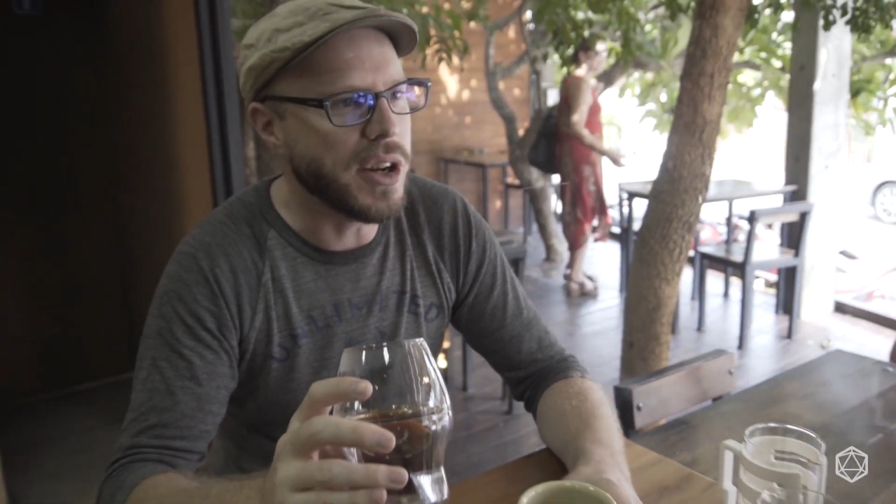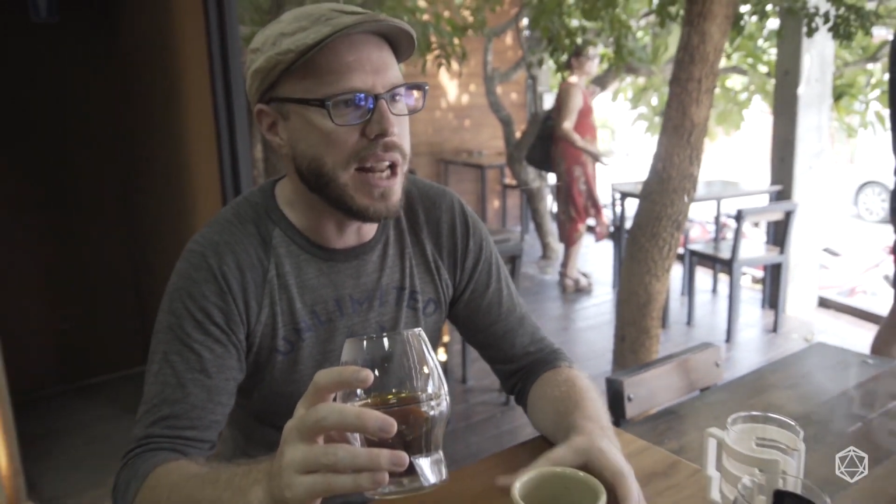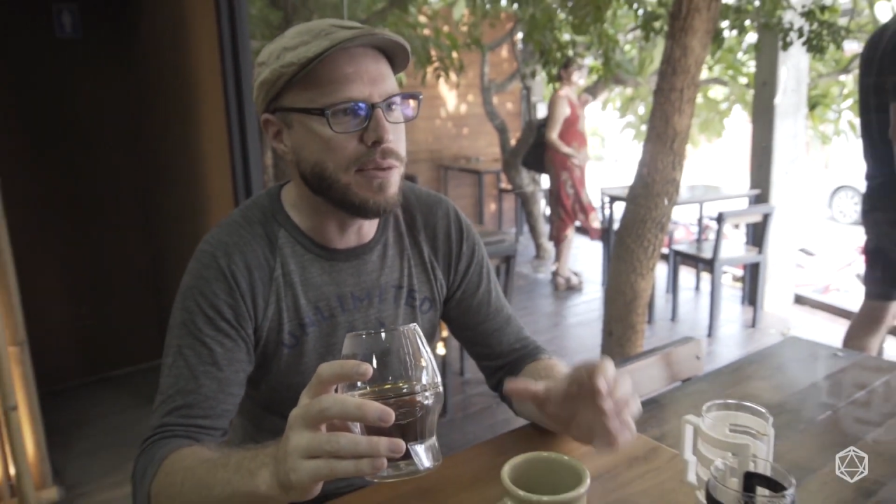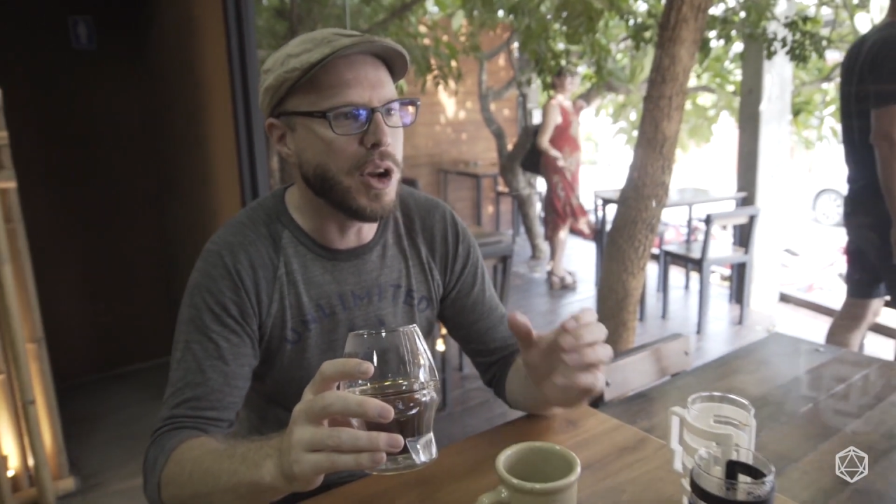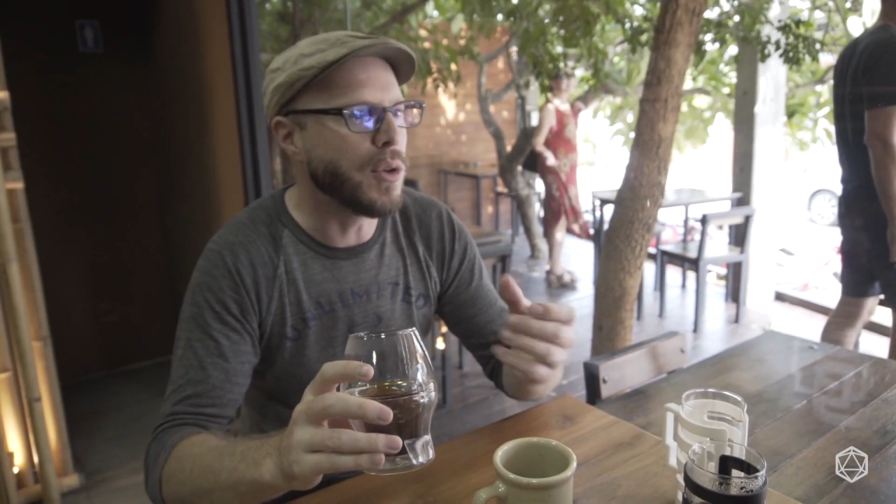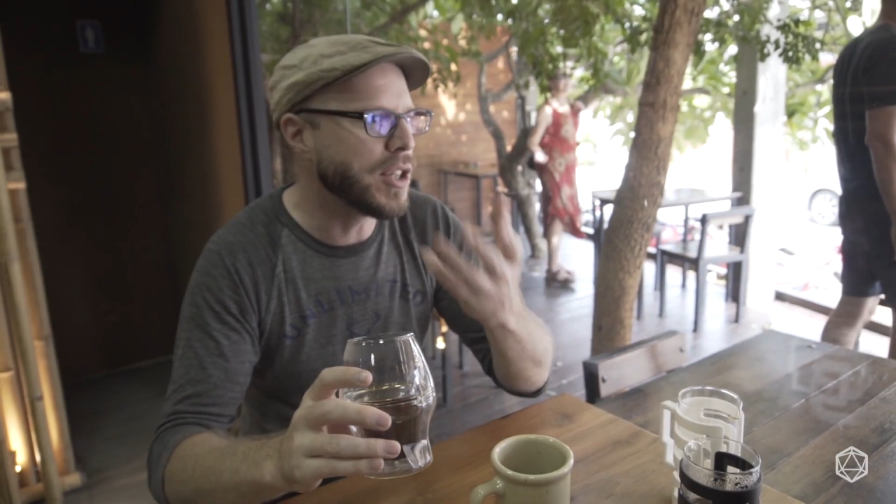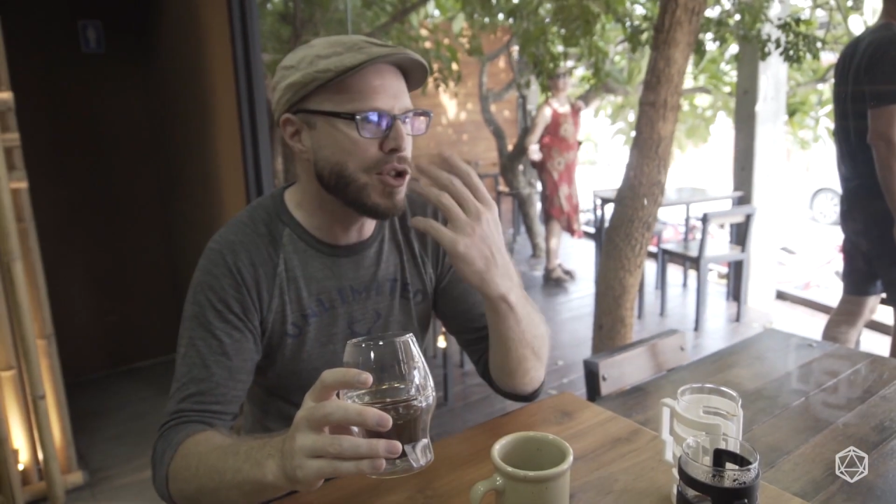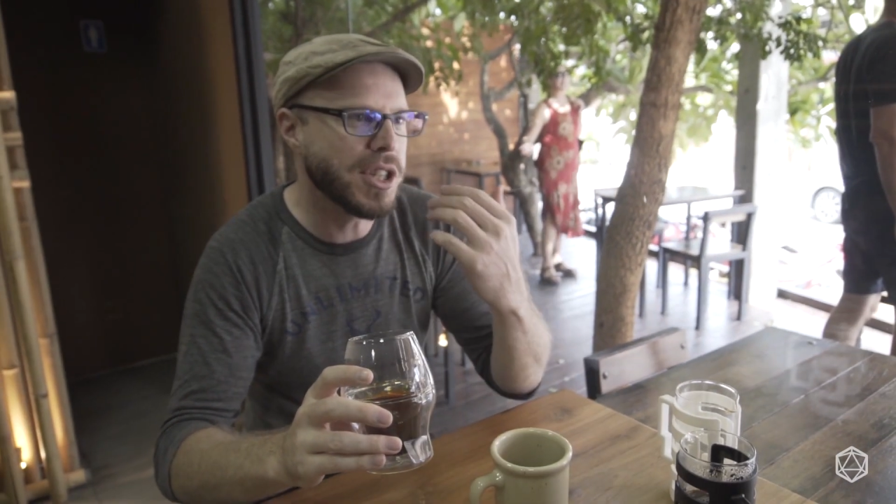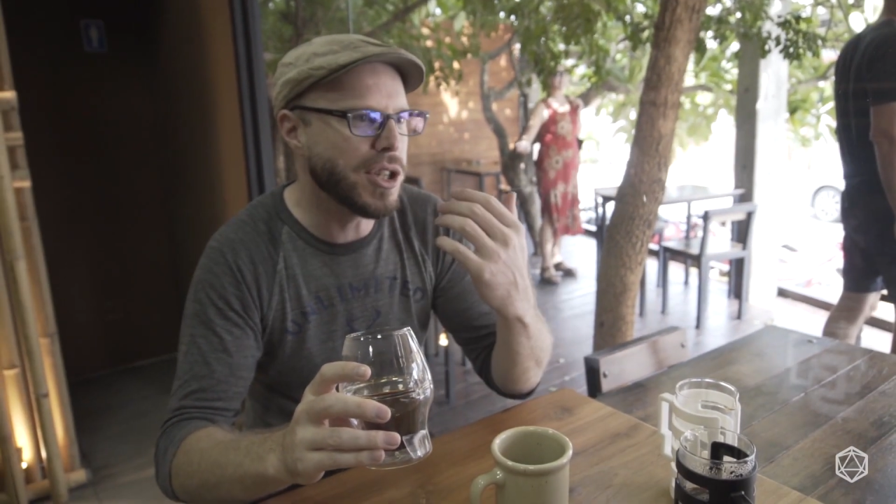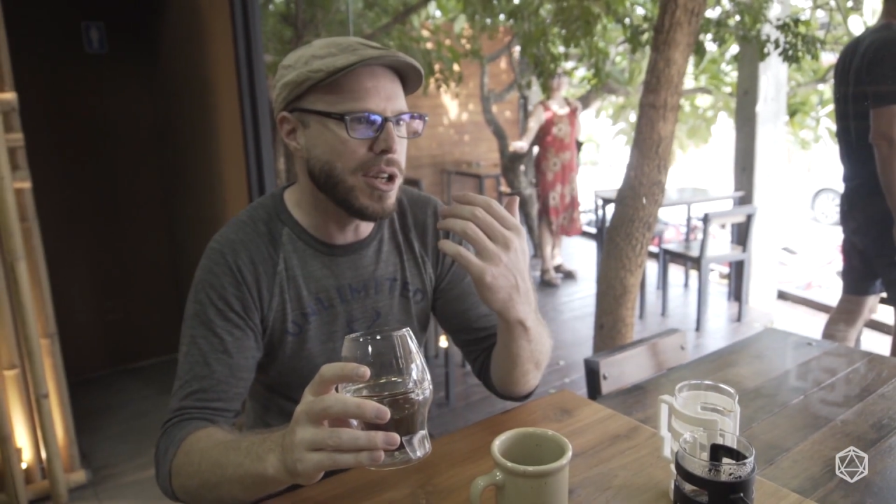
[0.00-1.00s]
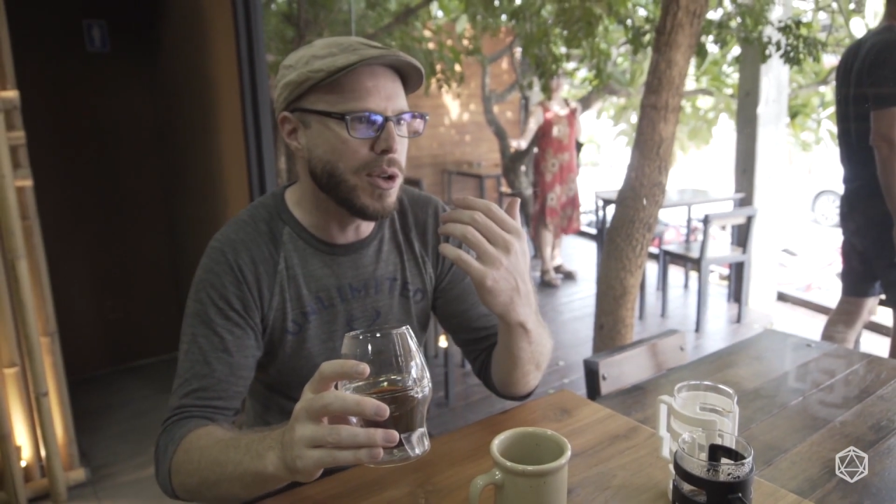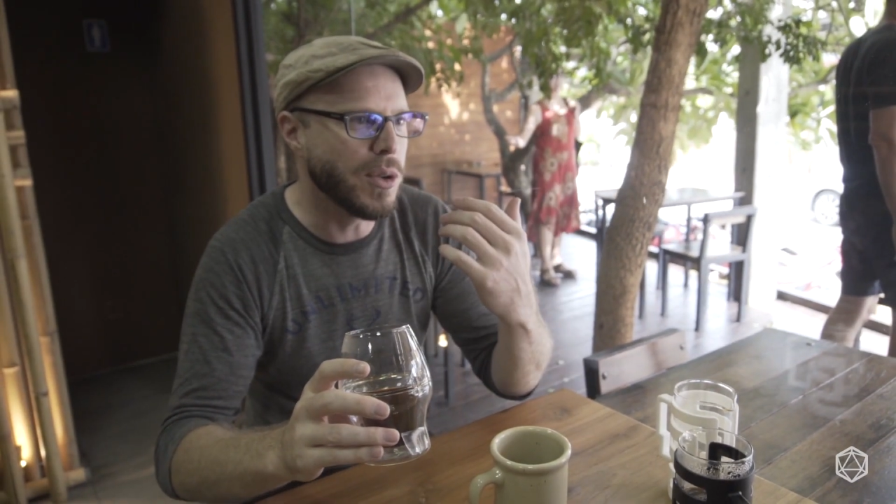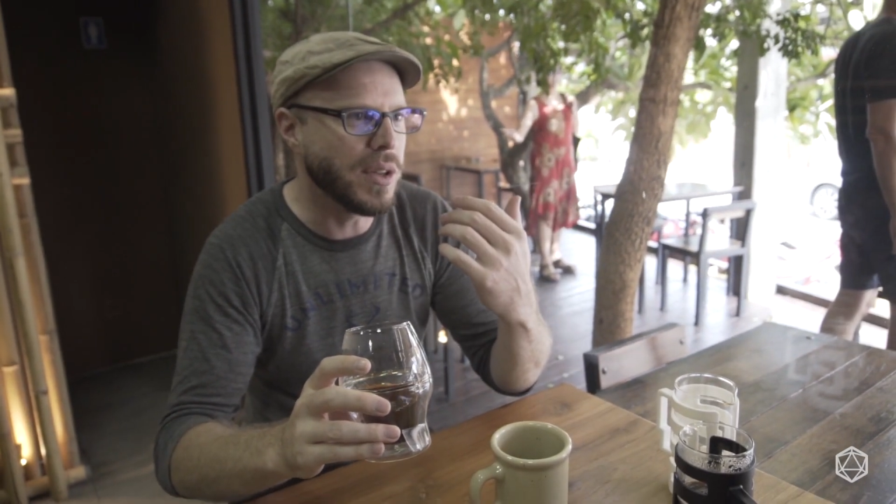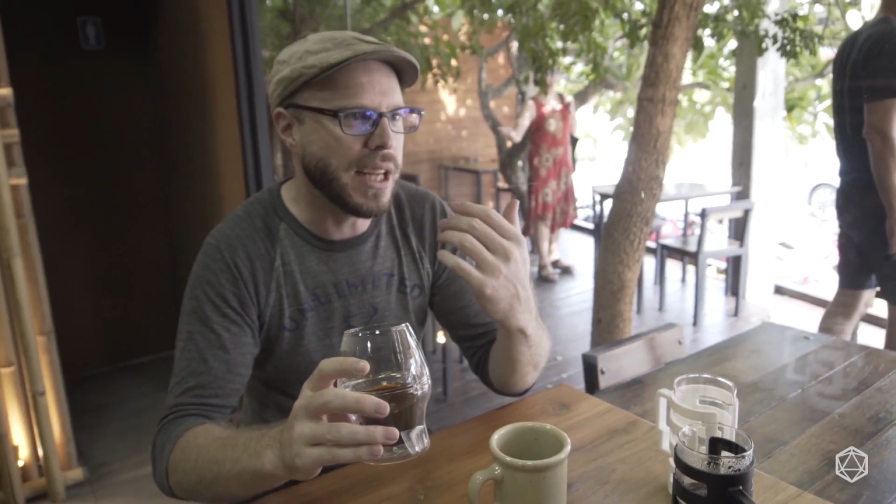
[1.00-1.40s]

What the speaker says: don't have no restriction at all.